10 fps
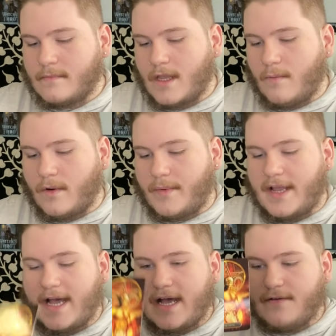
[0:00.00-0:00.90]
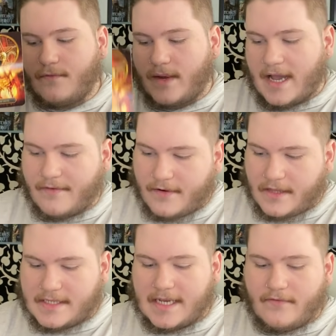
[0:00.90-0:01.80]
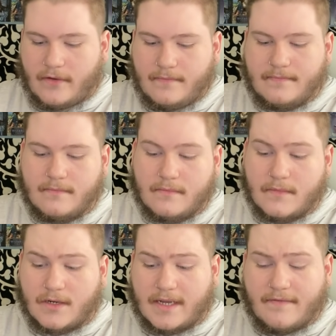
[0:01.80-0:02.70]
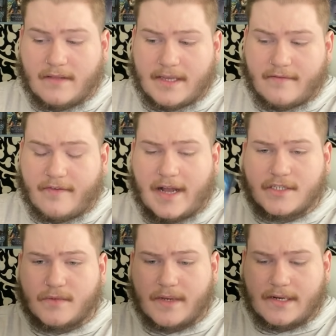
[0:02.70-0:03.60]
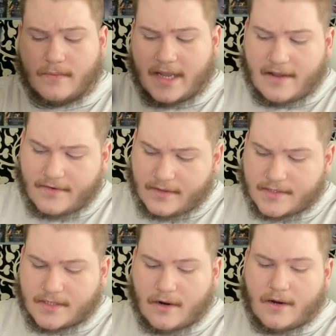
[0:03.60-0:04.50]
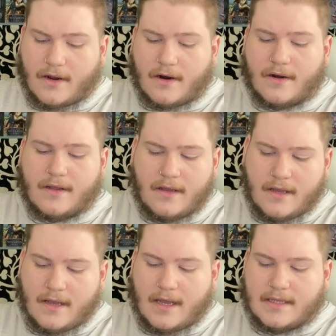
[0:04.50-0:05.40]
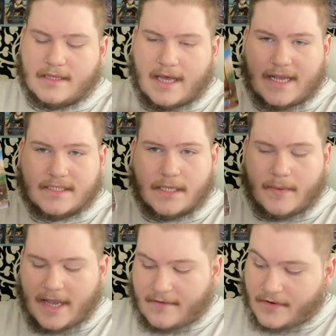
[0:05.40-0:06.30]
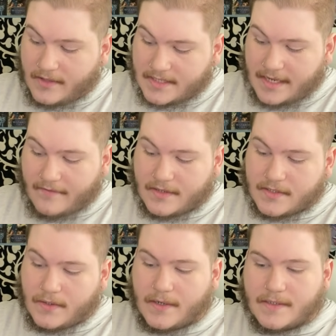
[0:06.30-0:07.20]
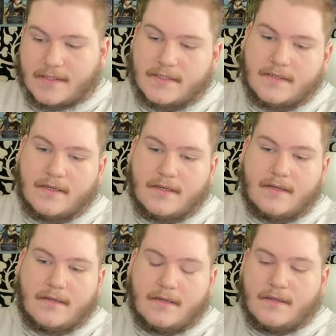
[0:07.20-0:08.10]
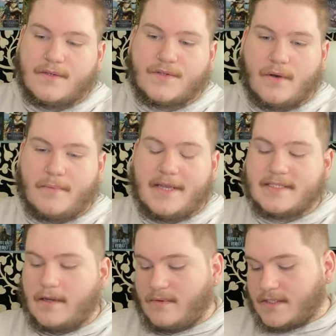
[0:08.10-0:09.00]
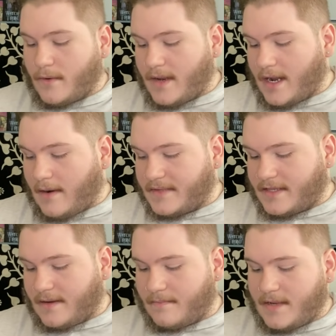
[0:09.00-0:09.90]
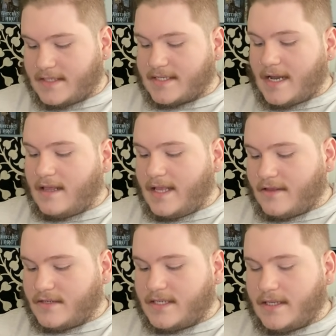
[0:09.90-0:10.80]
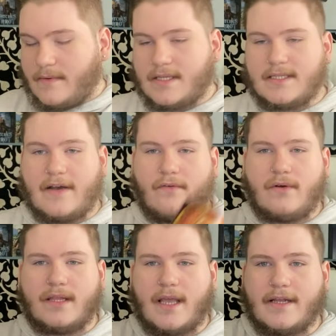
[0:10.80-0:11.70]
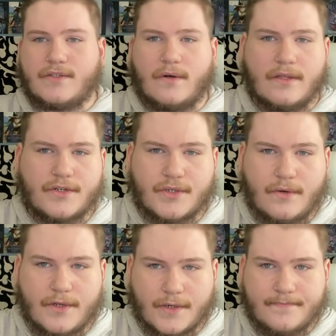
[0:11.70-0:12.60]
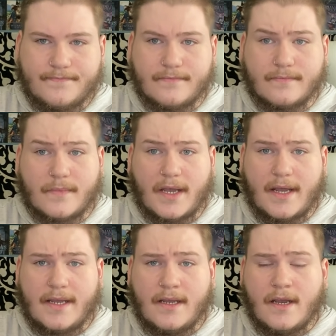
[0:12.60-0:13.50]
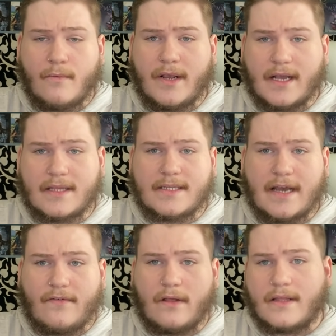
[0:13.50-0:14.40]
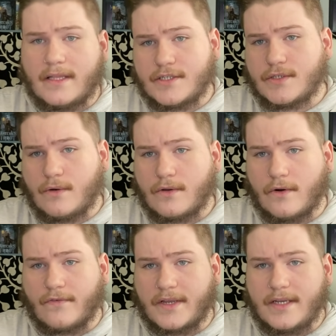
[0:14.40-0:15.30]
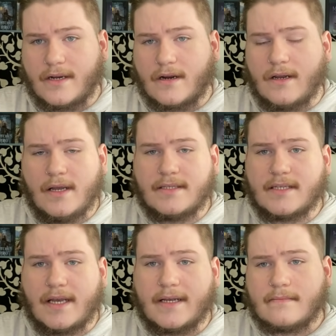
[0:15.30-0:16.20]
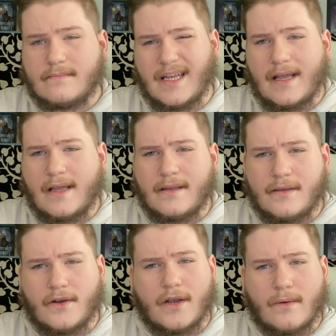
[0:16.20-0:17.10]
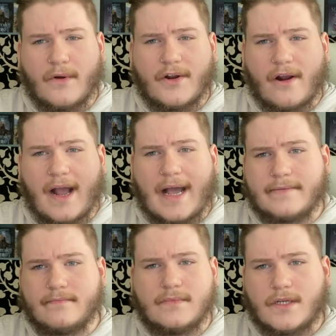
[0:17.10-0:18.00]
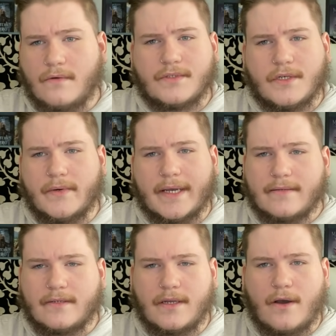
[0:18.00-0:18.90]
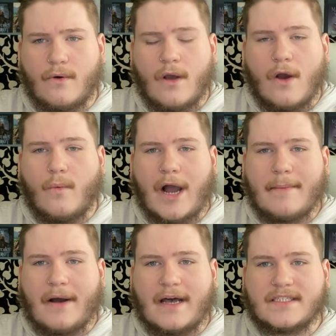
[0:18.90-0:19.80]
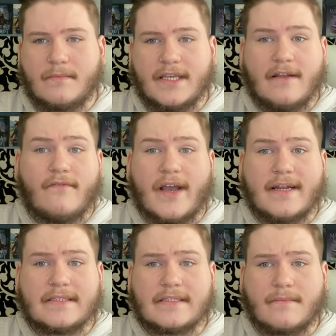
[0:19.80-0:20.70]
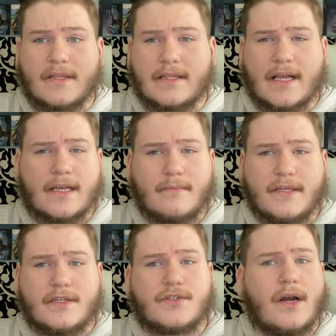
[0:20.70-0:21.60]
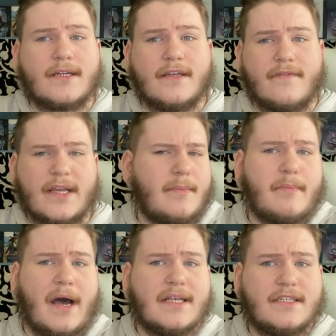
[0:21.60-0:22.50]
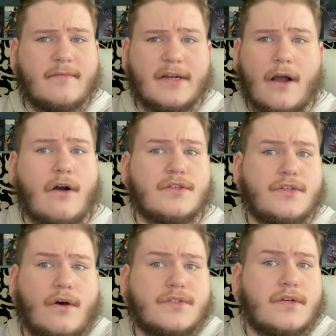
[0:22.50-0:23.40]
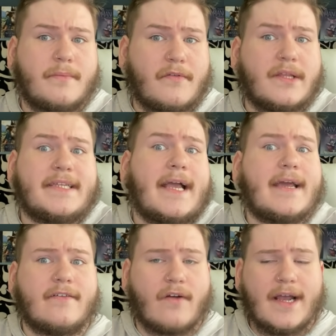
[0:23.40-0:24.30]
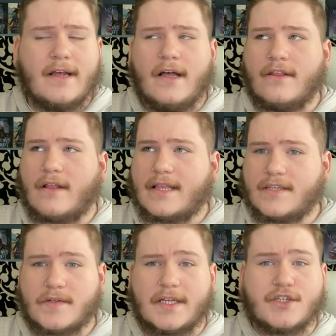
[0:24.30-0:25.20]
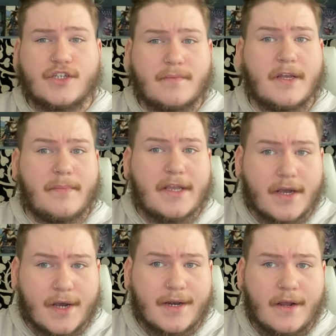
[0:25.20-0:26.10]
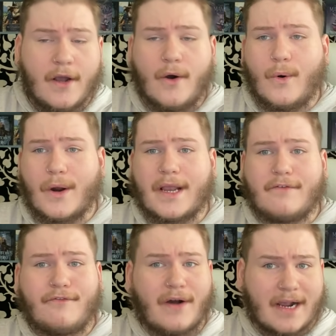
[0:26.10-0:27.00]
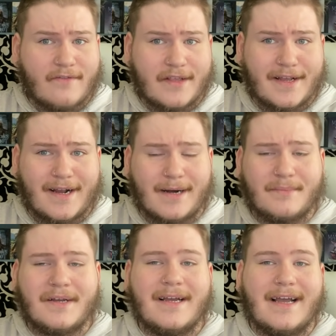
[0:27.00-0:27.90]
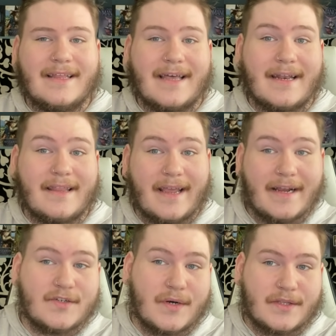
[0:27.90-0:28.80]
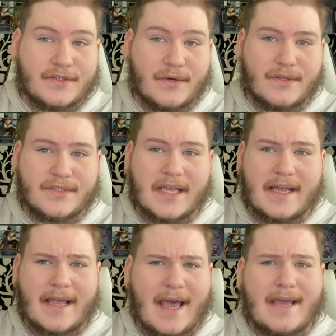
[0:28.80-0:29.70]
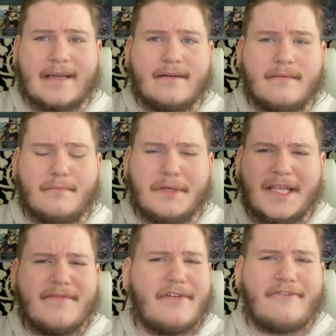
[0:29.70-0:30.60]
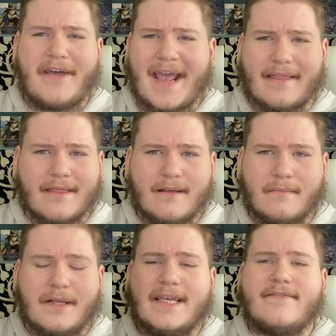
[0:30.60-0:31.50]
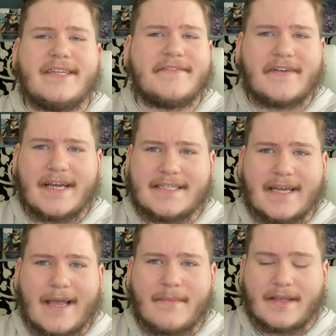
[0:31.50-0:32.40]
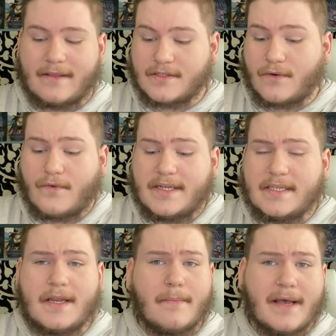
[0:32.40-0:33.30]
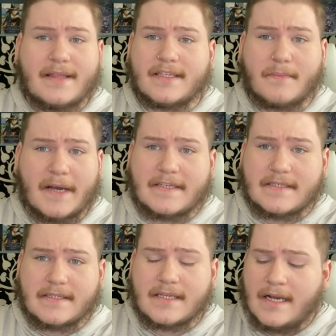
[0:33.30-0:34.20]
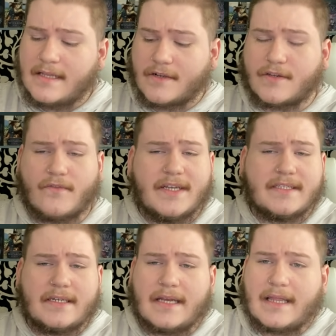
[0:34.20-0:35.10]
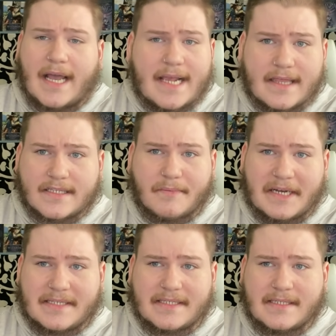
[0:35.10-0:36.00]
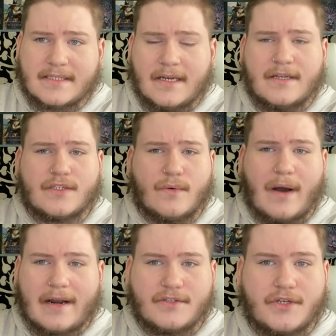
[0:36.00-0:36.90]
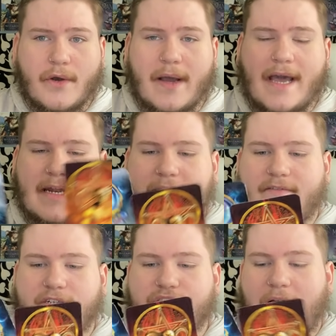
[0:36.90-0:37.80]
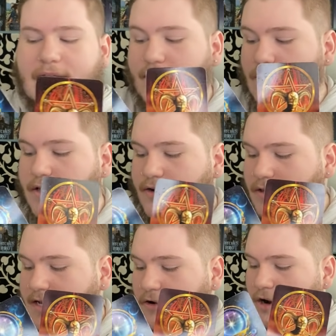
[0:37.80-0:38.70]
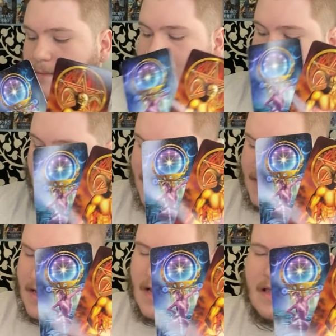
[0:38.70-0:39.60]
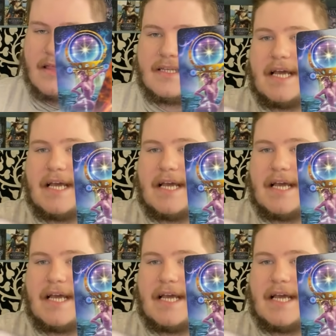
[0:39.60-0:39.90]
And what do we have? We have here the Devil. They're definitely infatuated. We have here the Star card. And then lastly, we have here the Seven of Swords. So based on what's going on with them, it's kind of like they're dealing with the Devil and the Angel on their shoulder. Okay? We got the Devil on this shoulder over here saying, eh, you're good where you're at. Don't do it, you know? Why possibly invite in something that could be destructive? It could be positive, but it also could be really negative, right? They're like, this relationship could be good, or it could fuck everything up. And then the Angel on their shoulder saying, hey, believe in faith. Believe in divine timing. There's a reason you met this Pisces. There's a reason you like this Pisces. So why don't you go ahead and give it a shot? They're literally caught between the